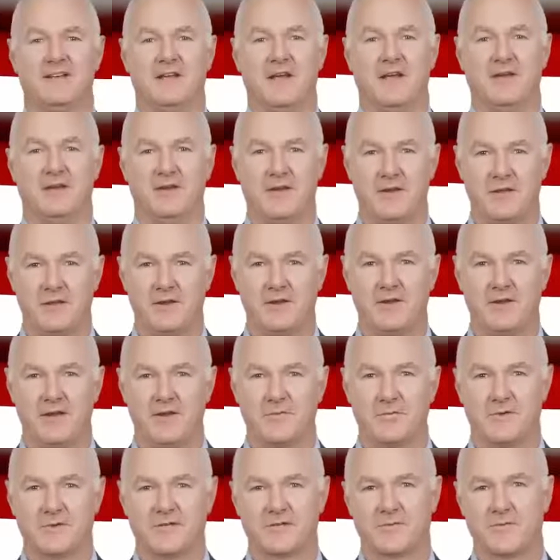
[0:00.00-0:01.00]
Another
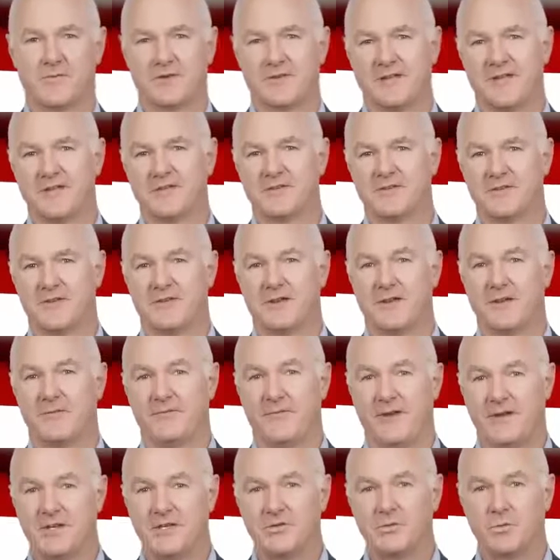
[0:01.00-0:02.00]
key risk relates to the
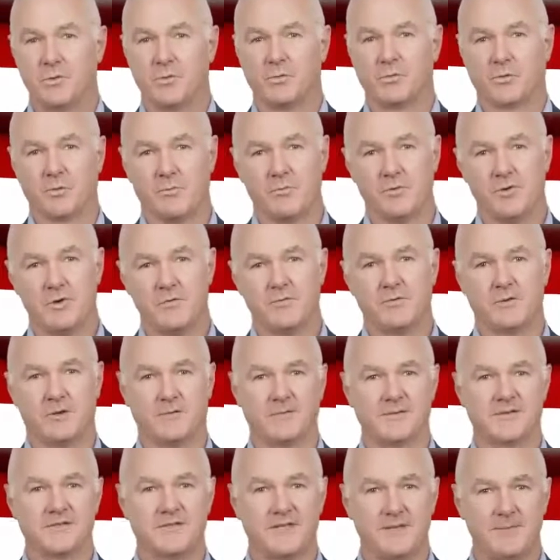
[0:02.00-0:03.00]
eventual removal
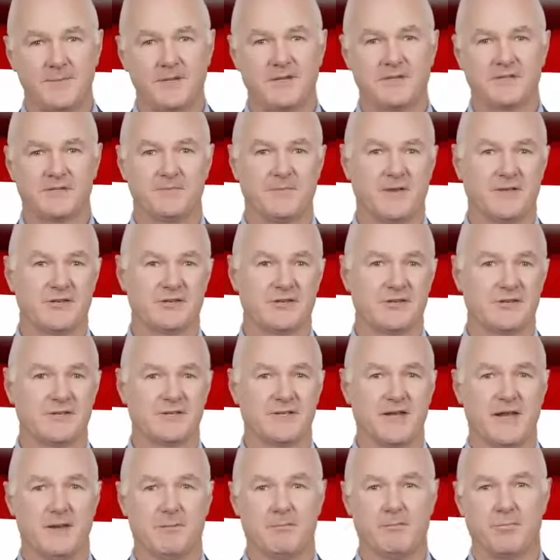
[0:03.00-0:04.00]
of stimulus
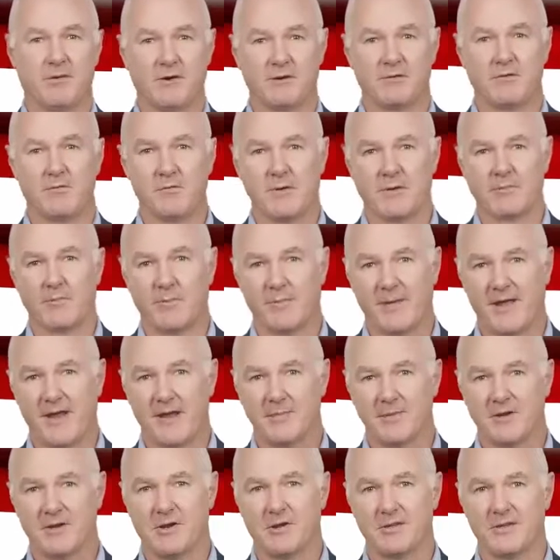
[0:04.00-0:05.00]
measures and borrower
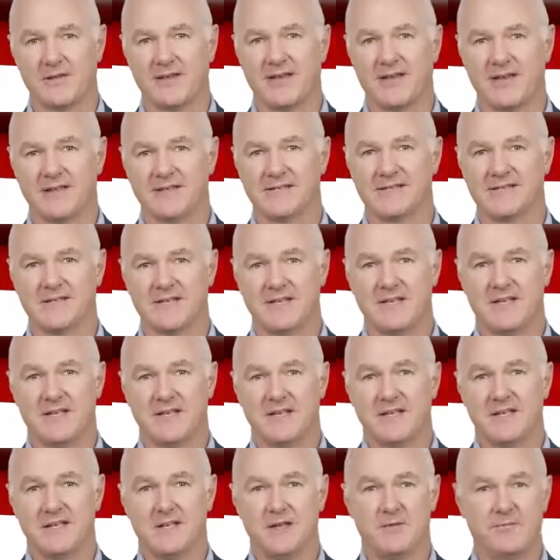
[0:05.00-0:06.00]
repayment holidays.
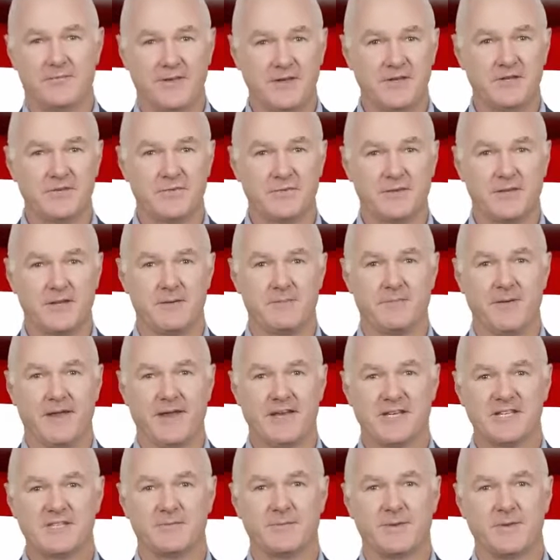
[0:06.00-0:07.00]
Eventually,
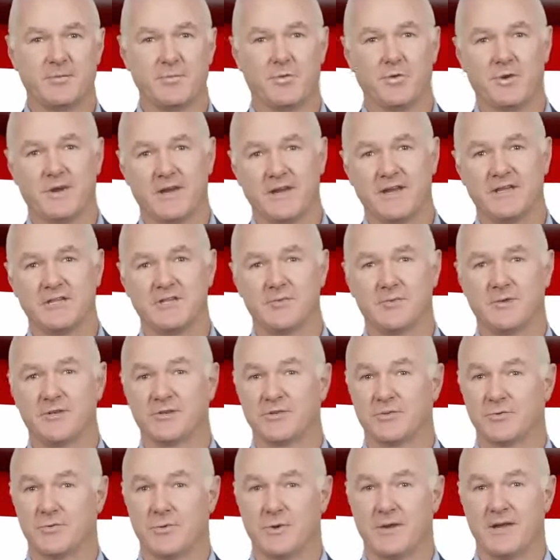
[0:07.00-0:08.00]
banks will be working to
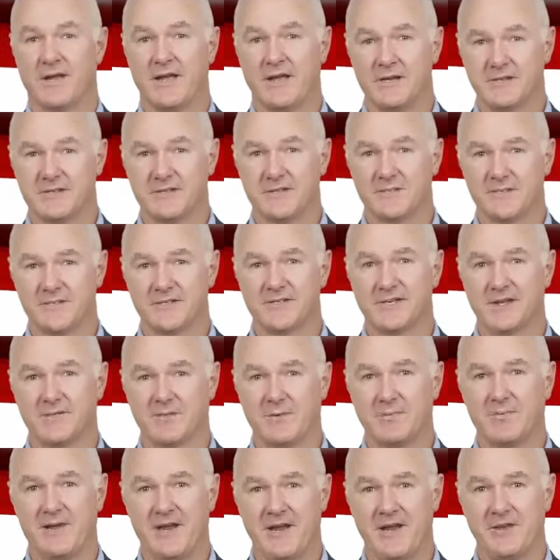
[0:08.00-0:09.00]
ensure customers can
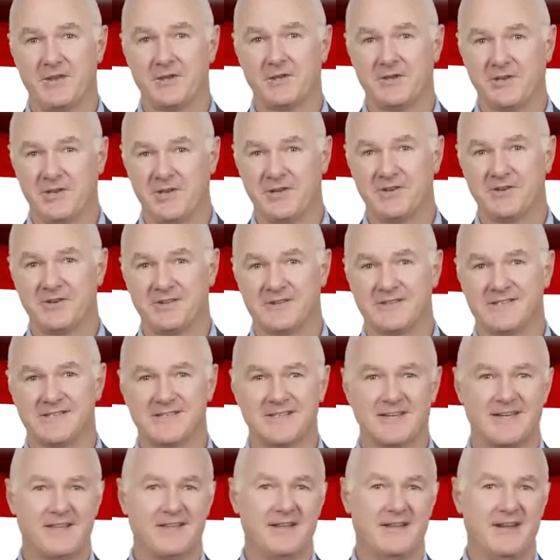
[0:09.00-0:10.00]
repay their
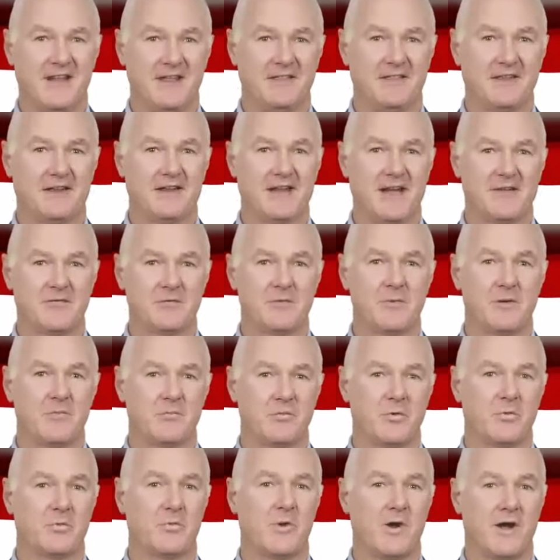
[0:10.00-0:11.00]
loans, and the government
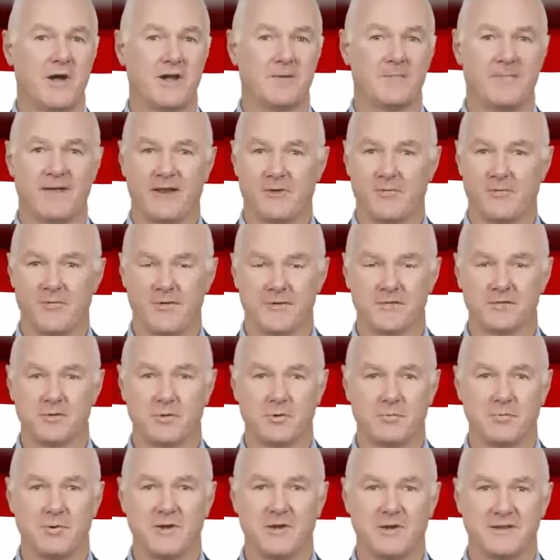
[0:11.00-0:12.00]
will wind back
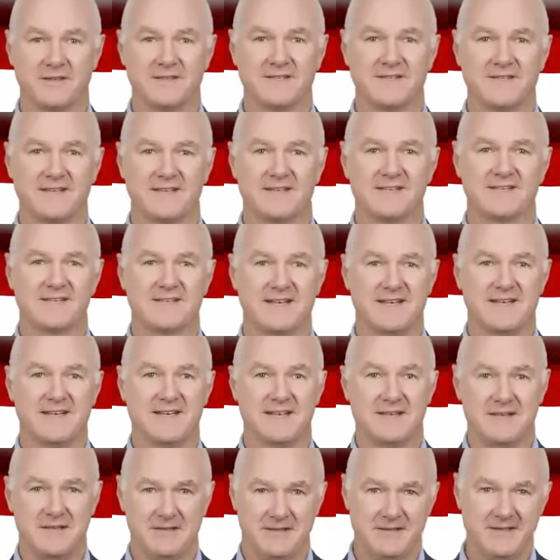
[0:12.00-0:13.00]
fiscal policies.
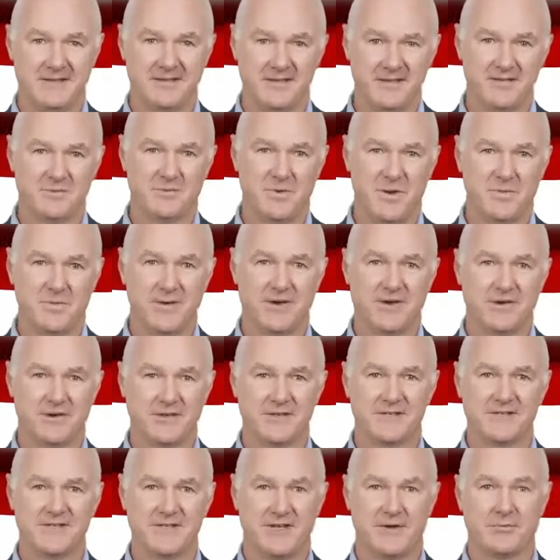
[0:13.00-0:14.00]
This is when we
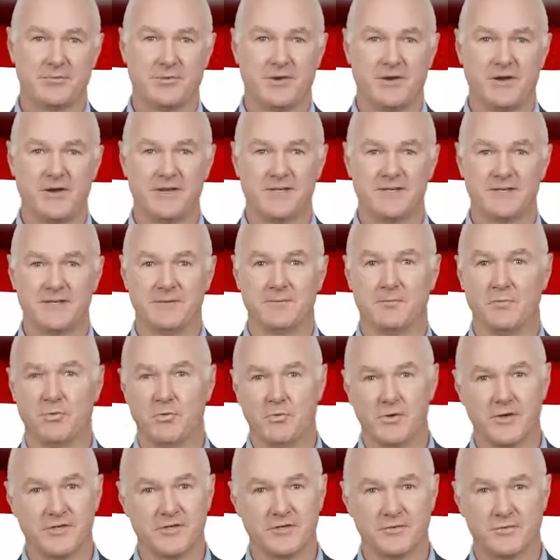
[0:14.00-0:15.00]
could see a rise in
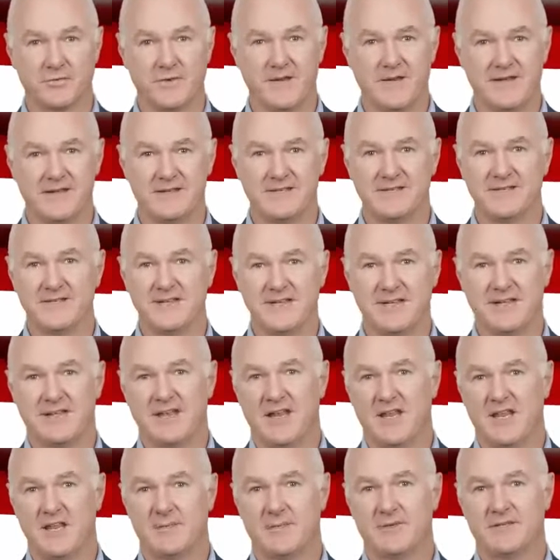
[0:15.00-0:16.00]
mortgage arrears
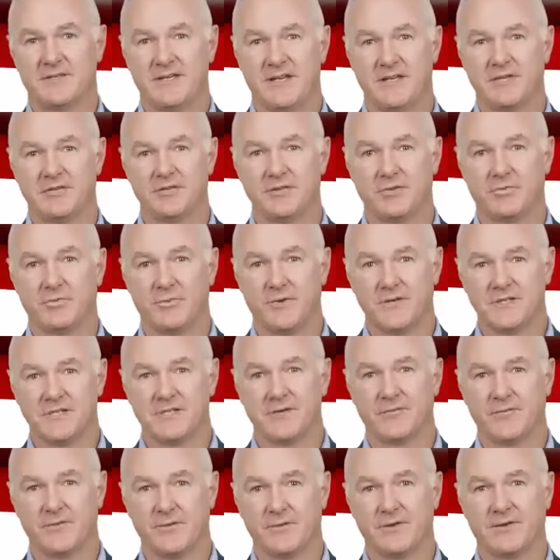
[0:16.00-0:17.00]
and a potential
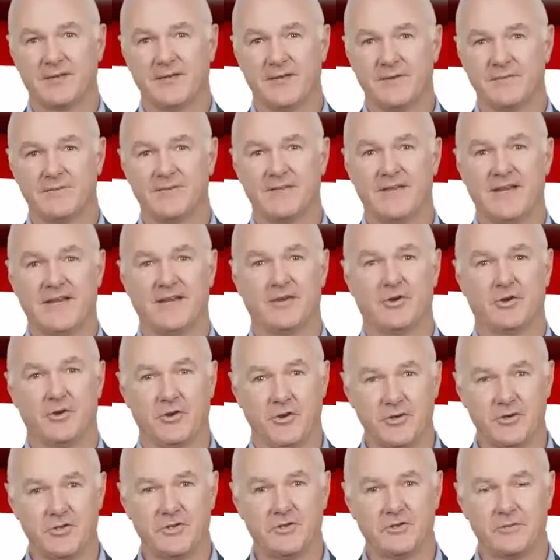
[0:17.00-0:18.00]
risk for a lift in
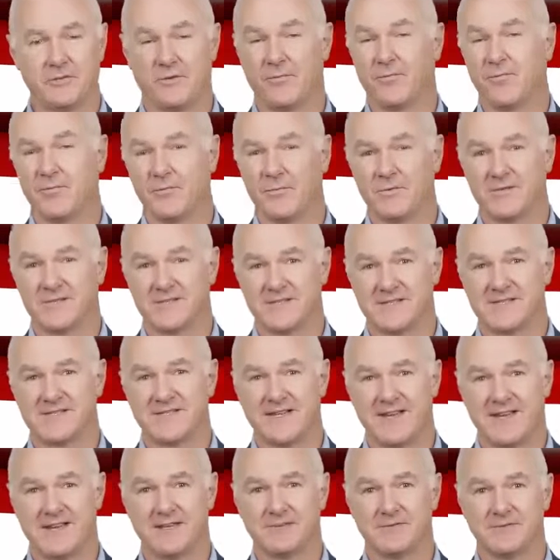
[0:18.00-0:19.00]
urgent or forced
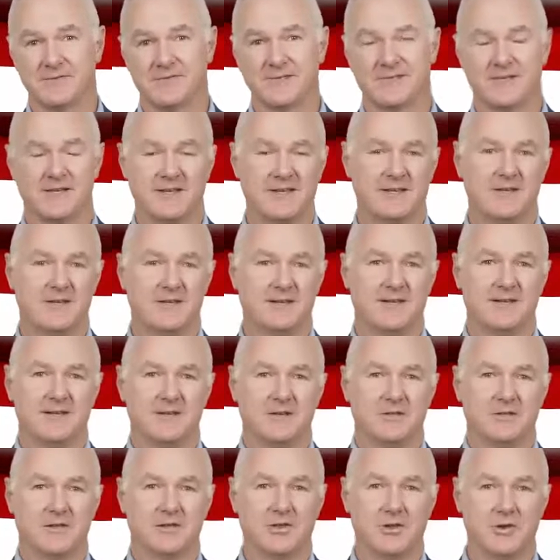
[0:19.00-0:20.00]
sales.
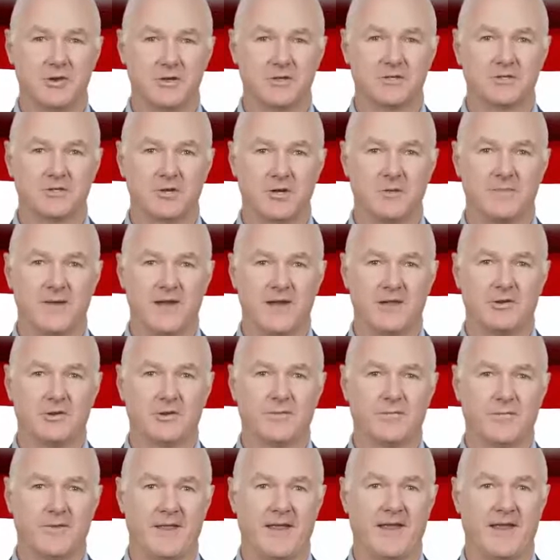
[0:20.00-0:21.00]
The longer-term
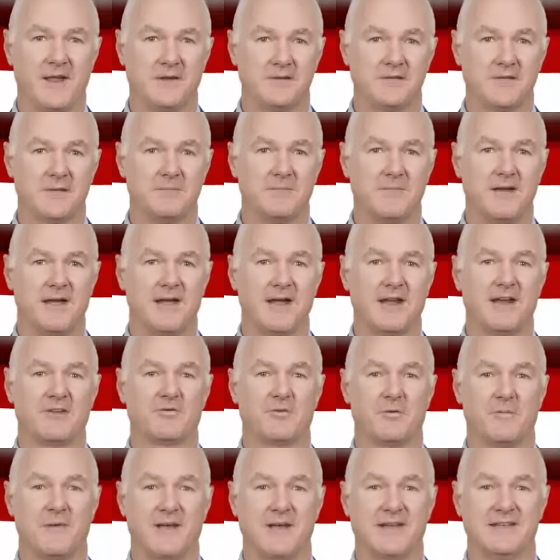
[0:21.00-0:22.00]
outlook for the housing market
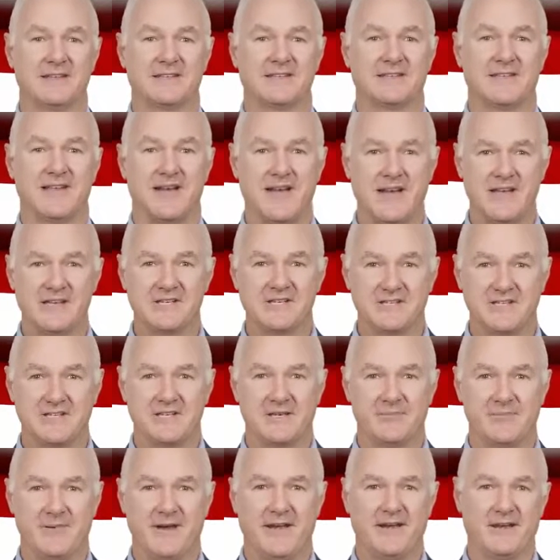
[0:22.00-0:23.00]
remains largely
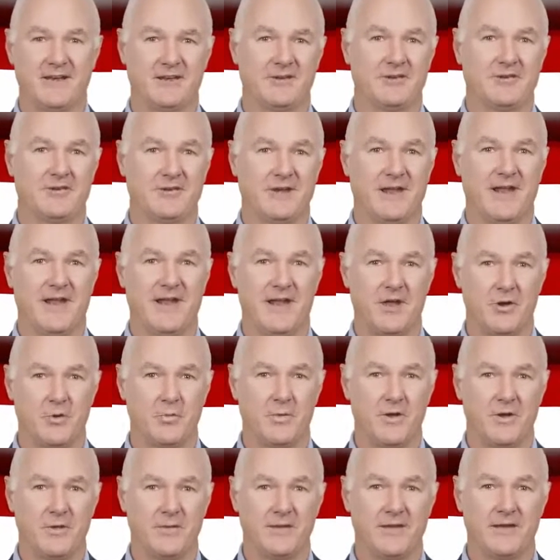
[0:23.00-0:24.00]
dependent on how
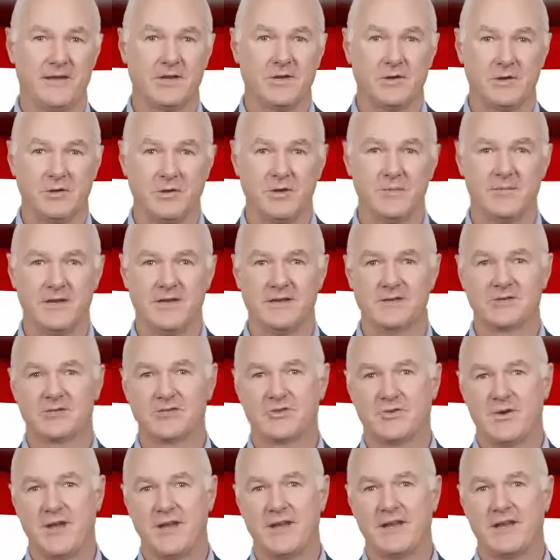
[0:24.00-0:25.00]
well the economy is
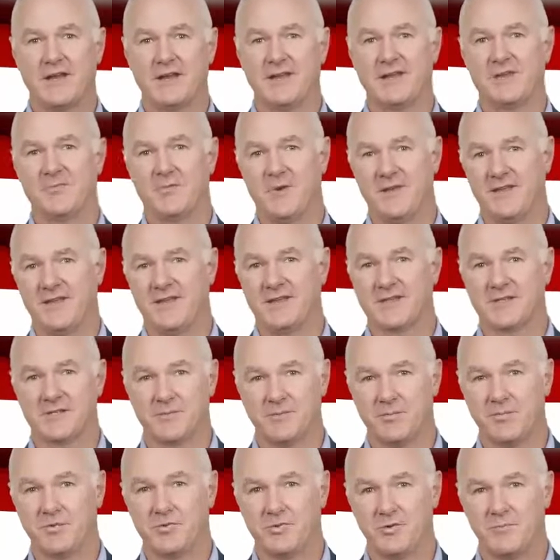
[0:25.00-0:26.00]
tracking when these
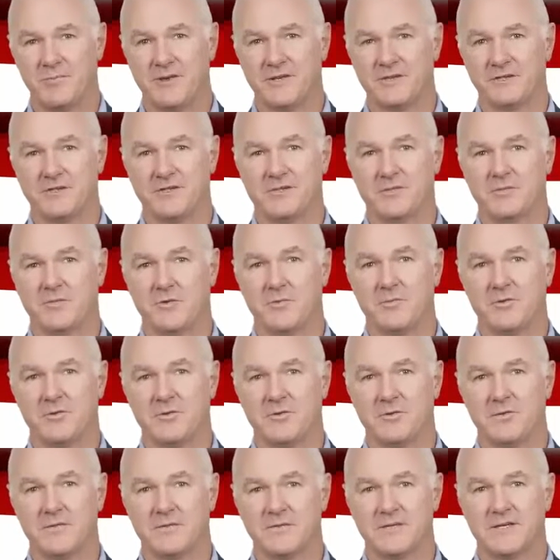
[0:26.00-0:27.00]
support measures are
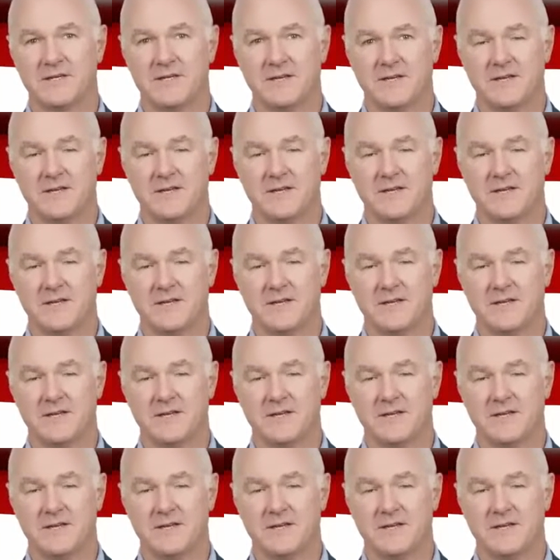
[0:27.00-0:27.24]
removed.